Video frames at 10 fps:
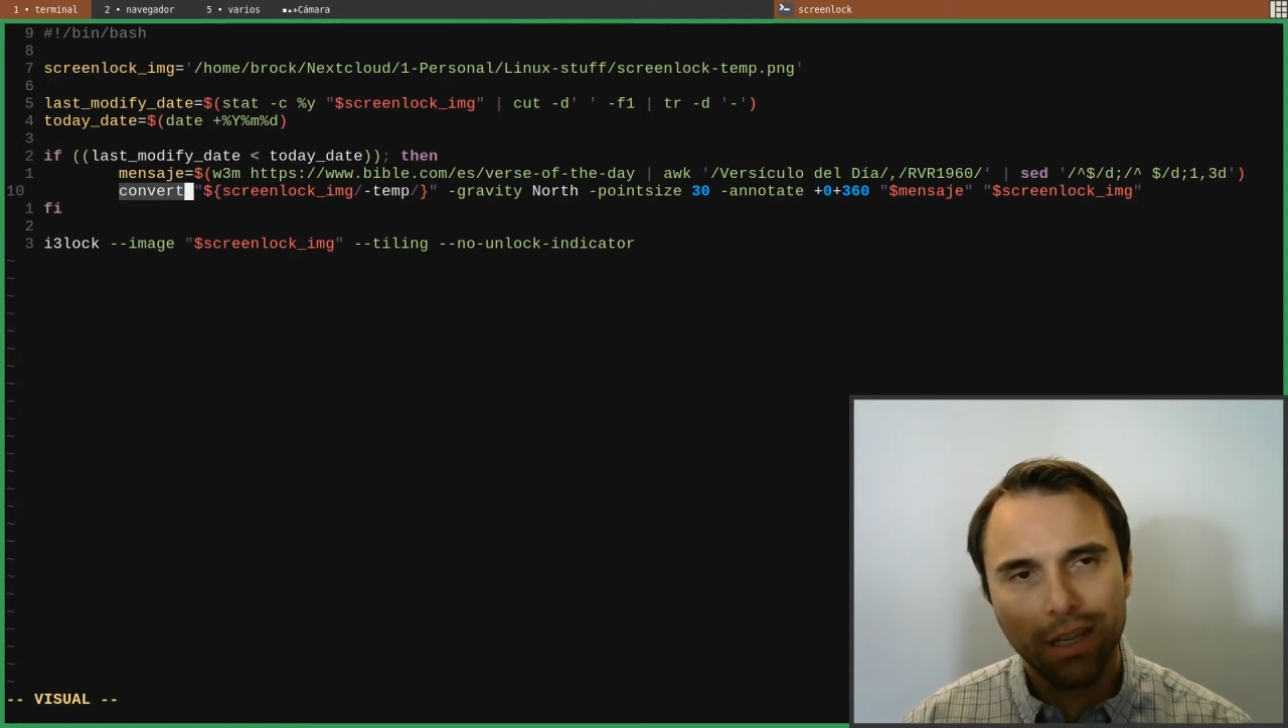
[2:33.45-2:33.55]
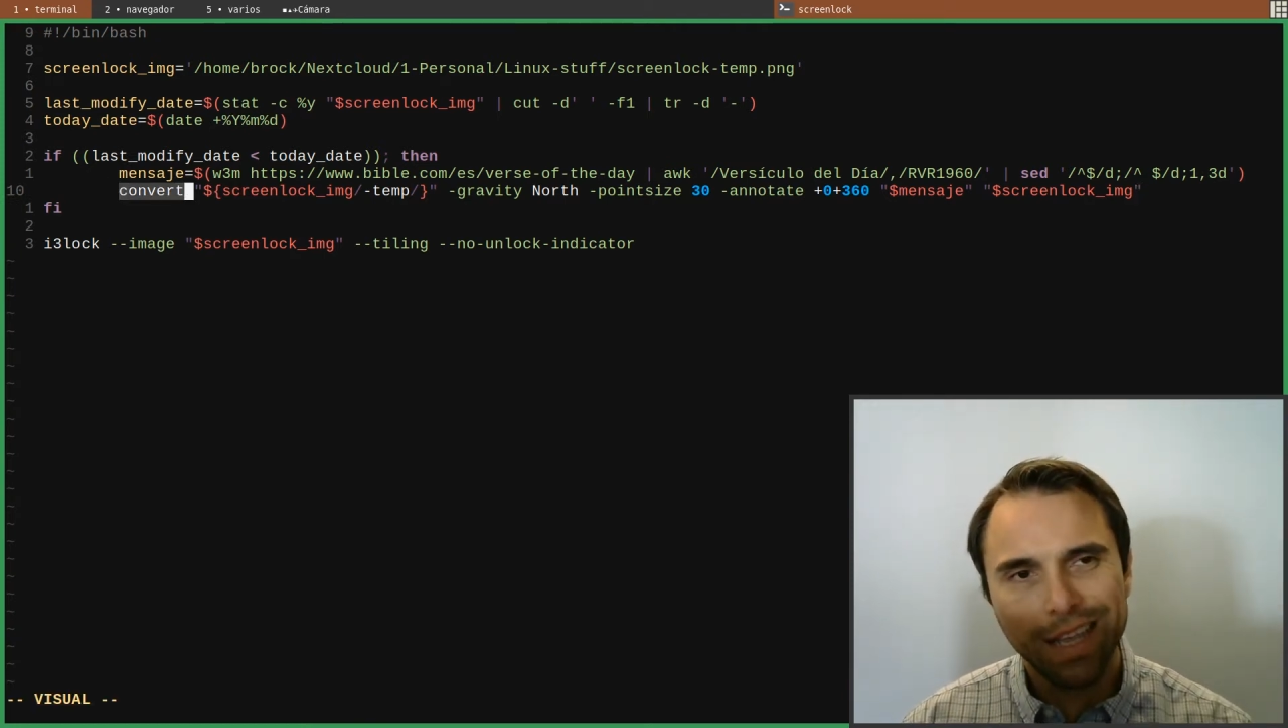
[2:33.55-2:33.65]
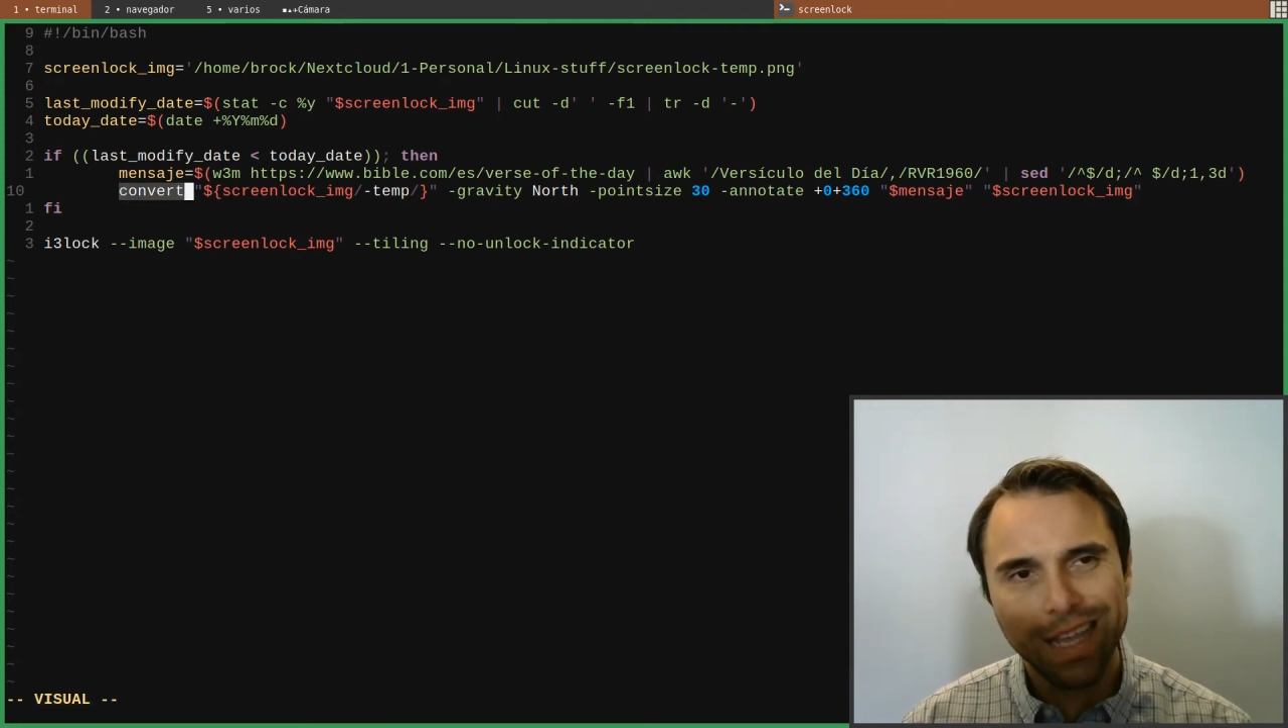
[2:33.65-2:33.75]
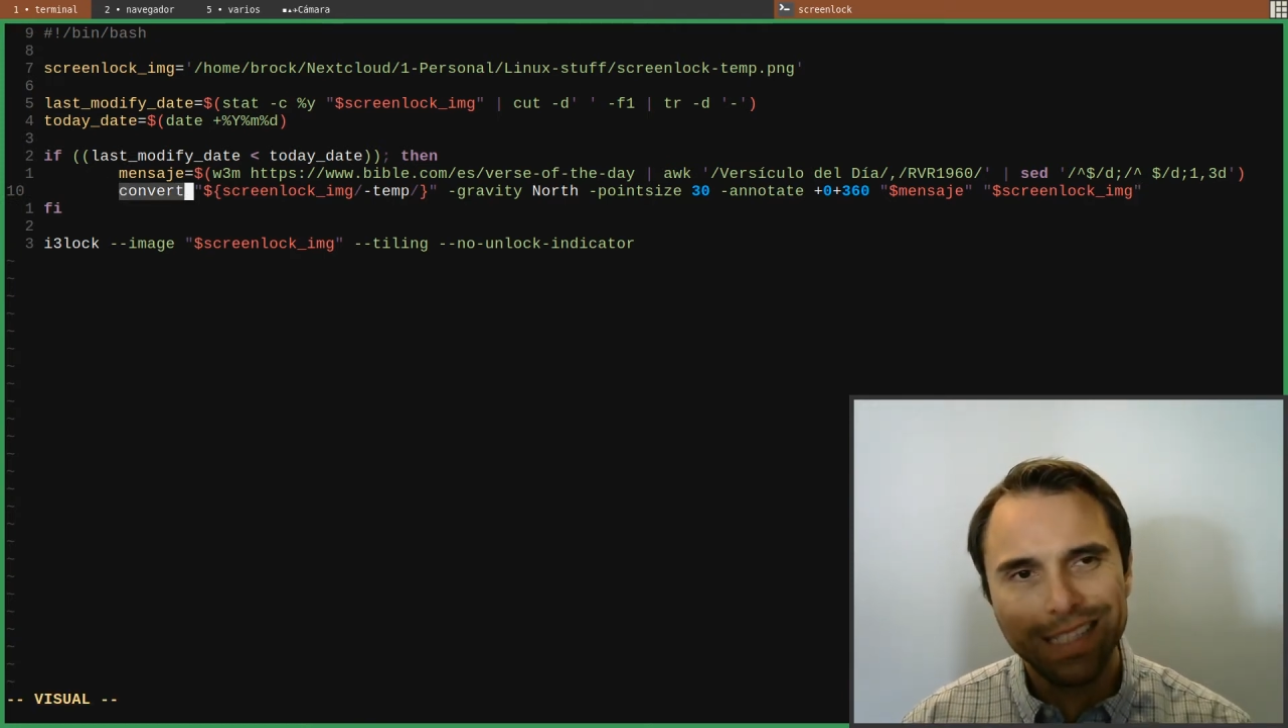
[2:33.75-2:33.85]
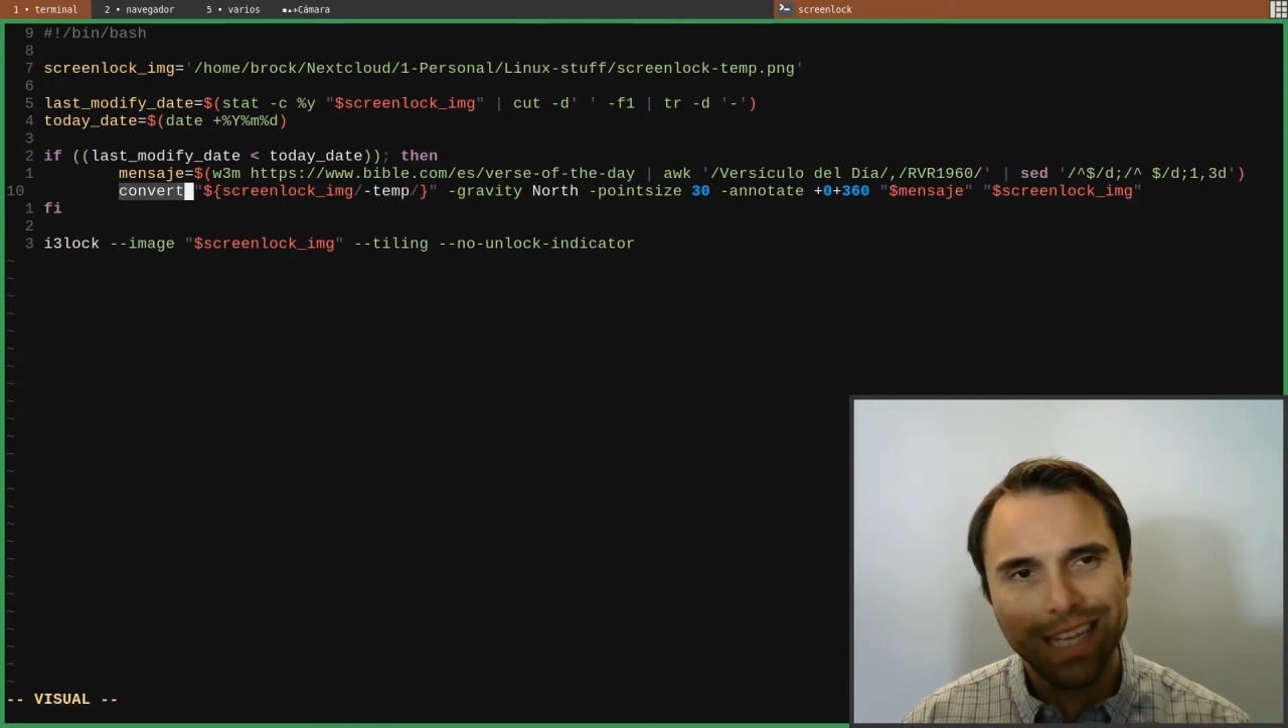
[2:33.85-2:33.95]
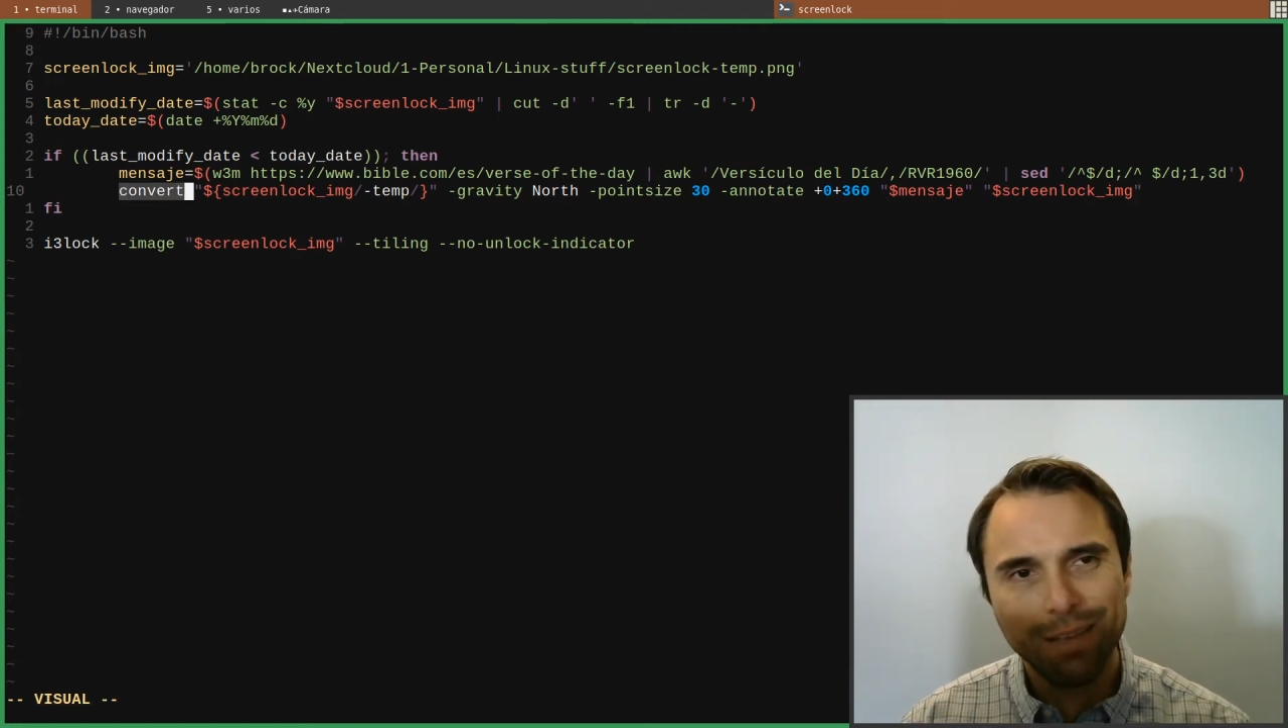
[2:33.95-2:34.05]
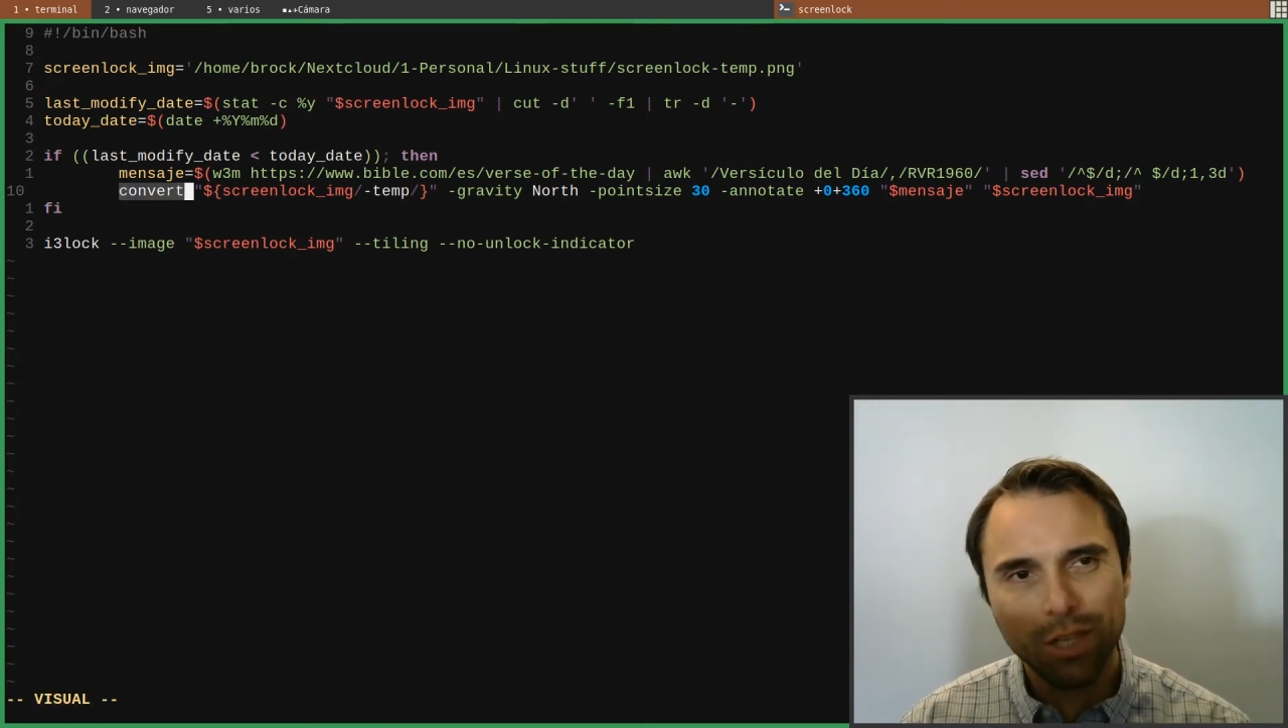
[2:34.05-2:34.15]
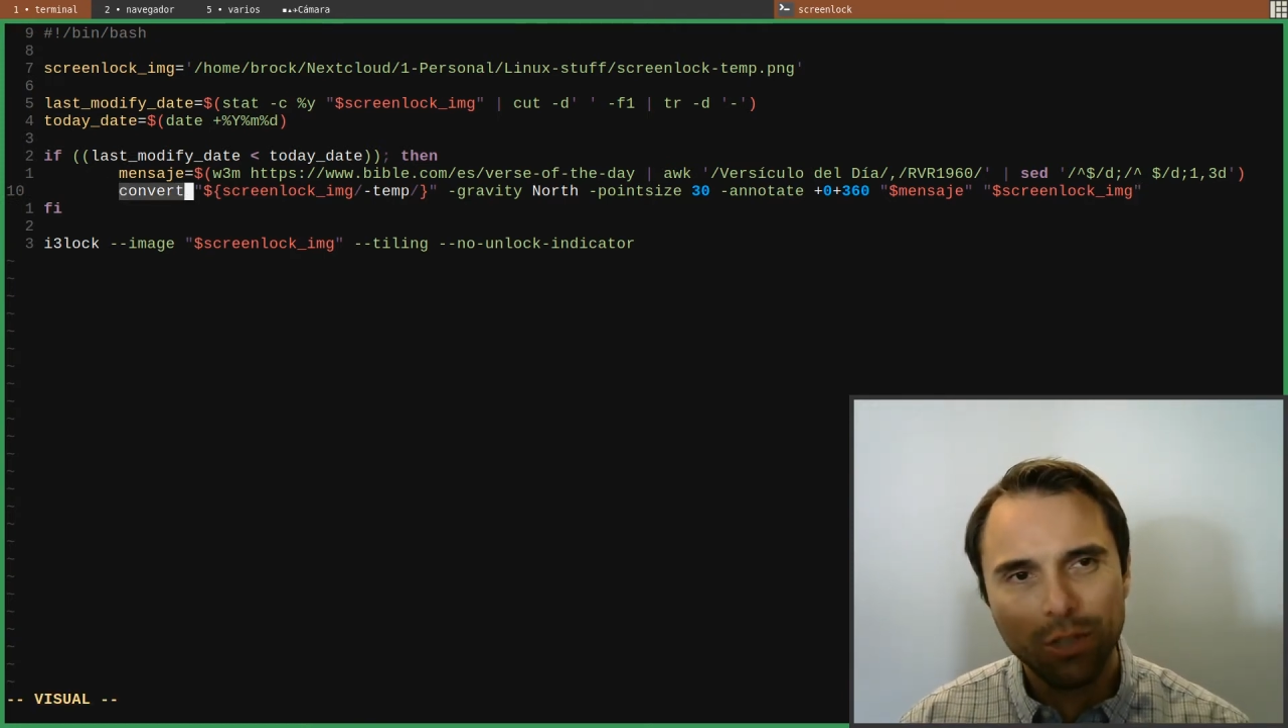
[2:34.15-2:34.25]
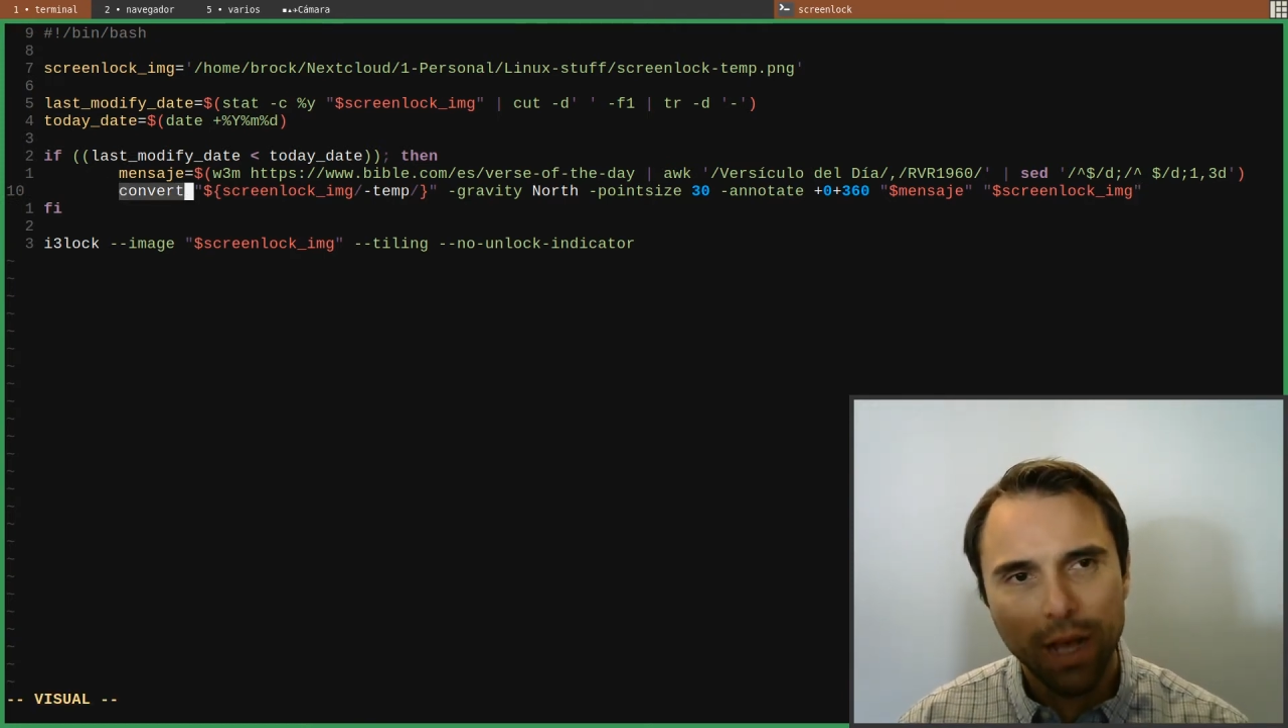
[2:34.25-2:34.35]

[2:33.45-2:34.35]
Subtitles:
It's Image